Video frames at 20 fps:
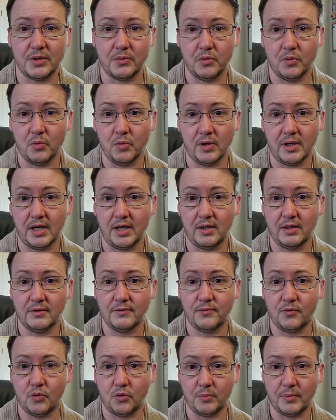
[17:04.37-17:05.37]
that were working
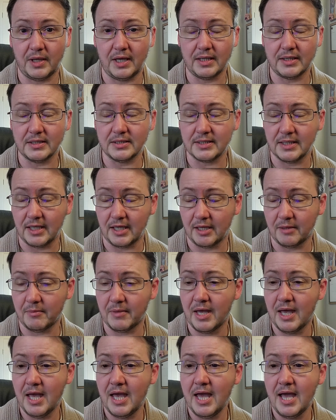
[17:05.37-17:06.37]
for me at the
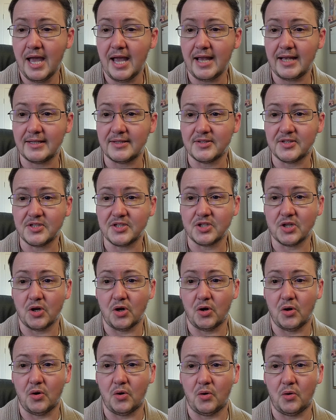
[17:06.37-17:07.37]
time. And
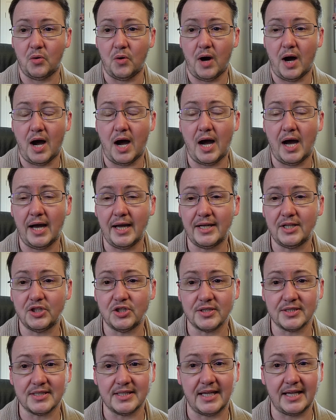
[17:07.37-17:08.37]
so I
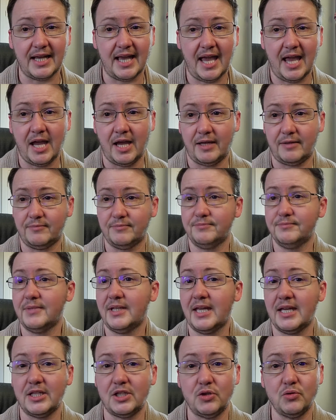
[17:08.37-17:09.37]
just like, hey,
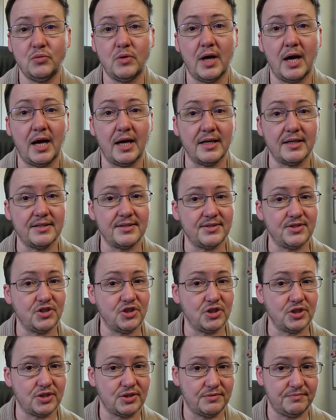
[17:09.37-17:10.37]
can you guys
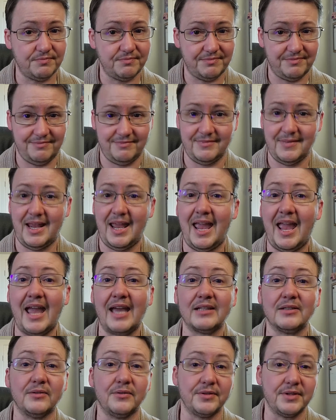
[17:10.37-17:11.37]
just
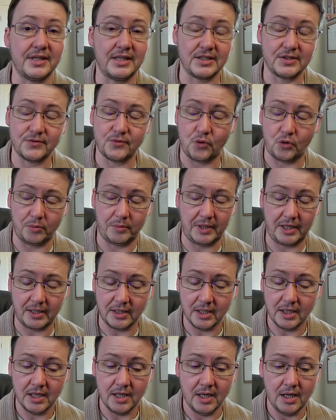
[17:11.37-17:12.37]
handle things for me?
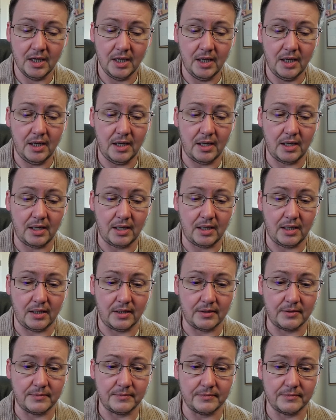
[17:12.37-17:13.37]

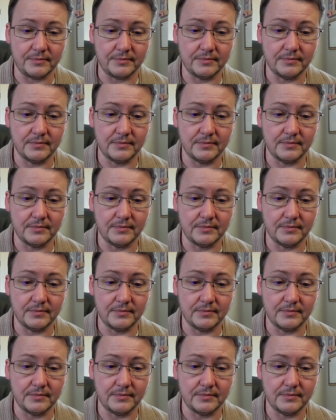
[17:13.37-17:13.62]
Um...